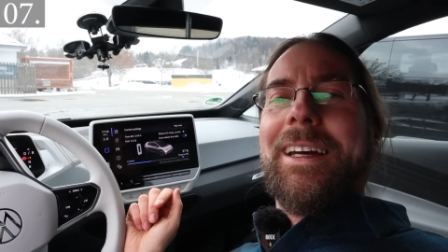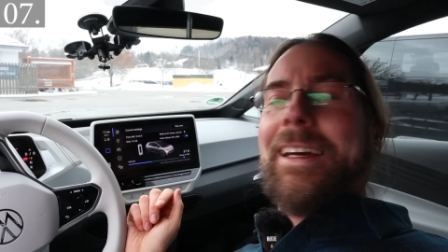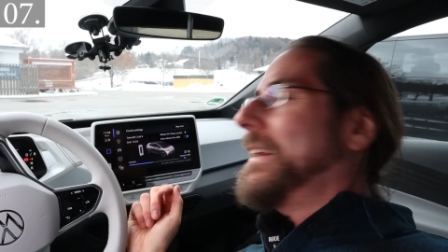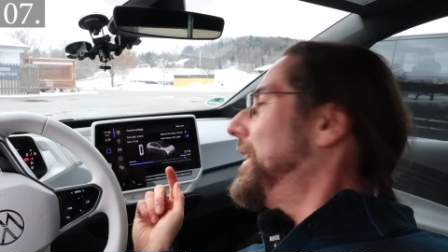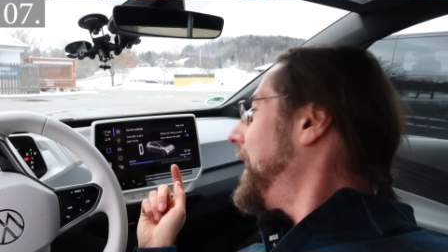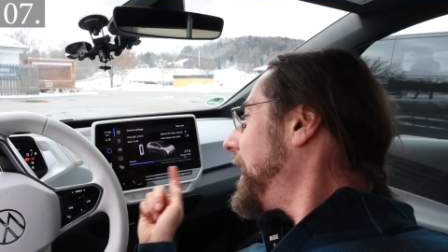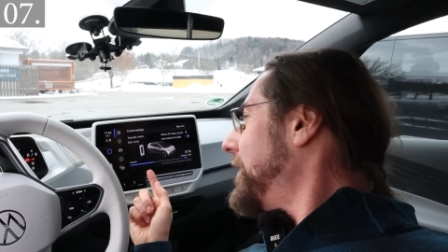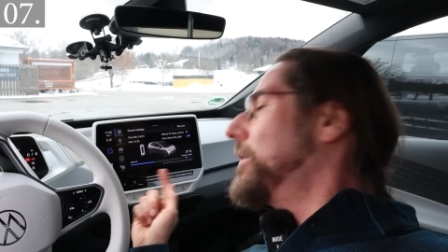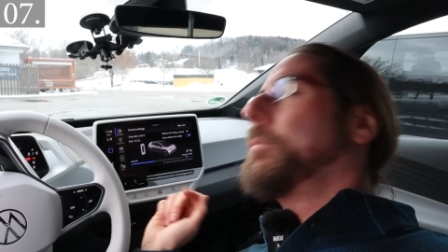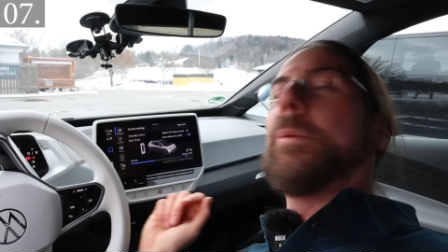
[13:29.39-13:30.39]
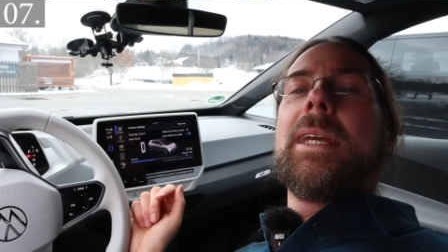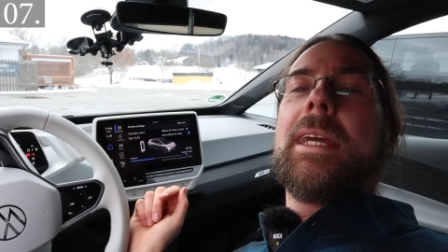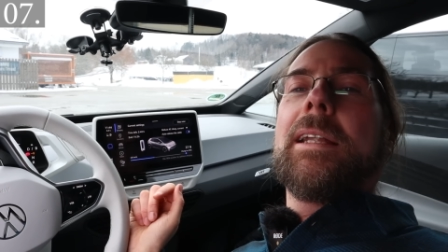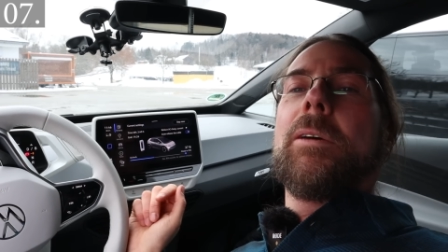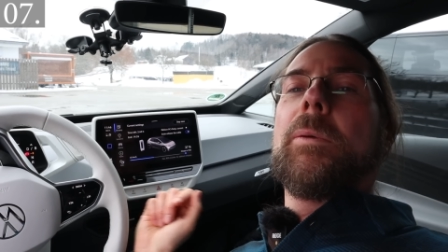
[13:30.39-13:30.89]
It has to be
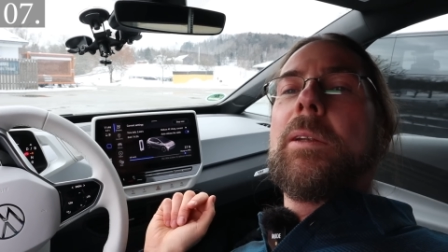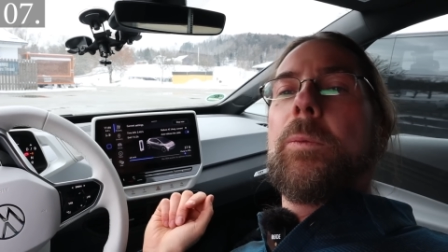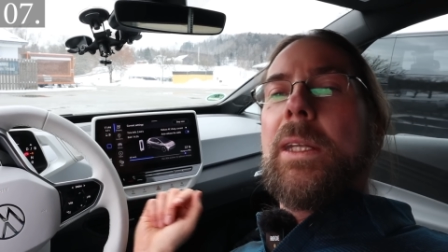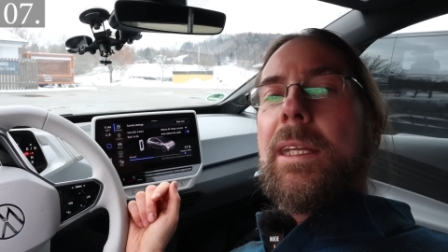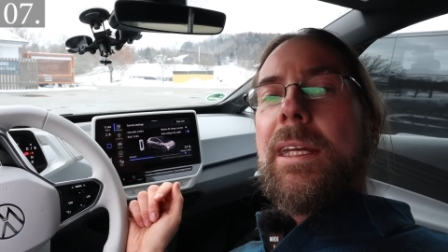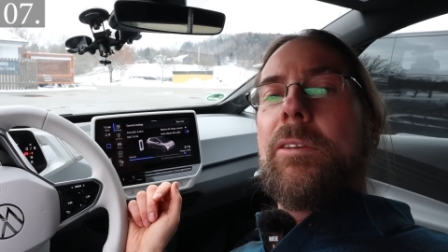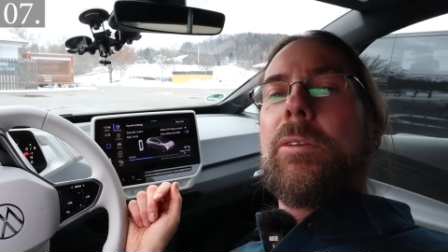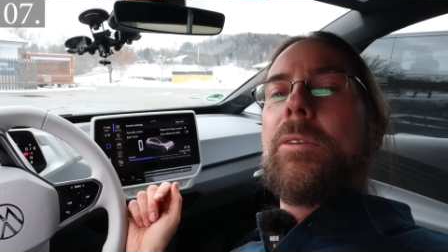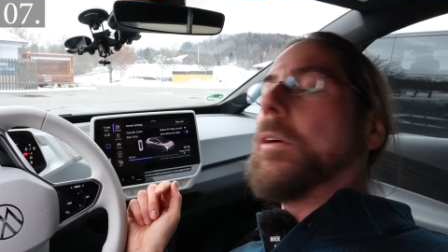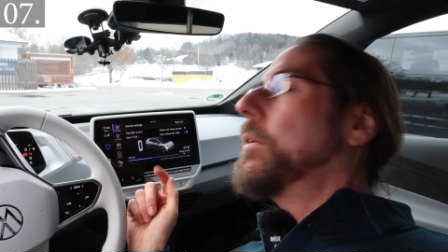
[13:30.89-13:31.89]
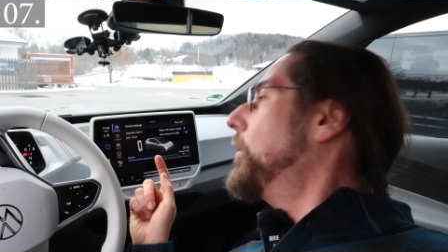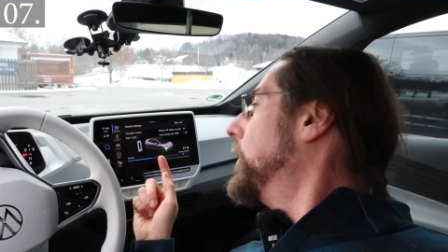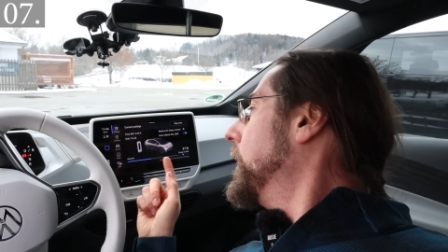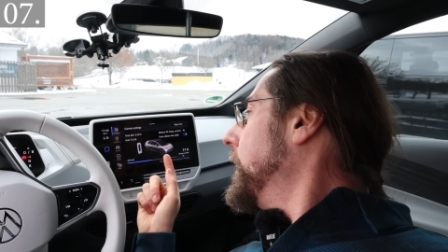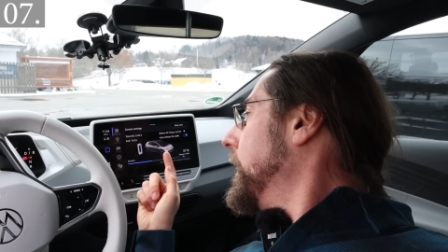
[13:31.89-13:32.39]
kilowatt. We need to know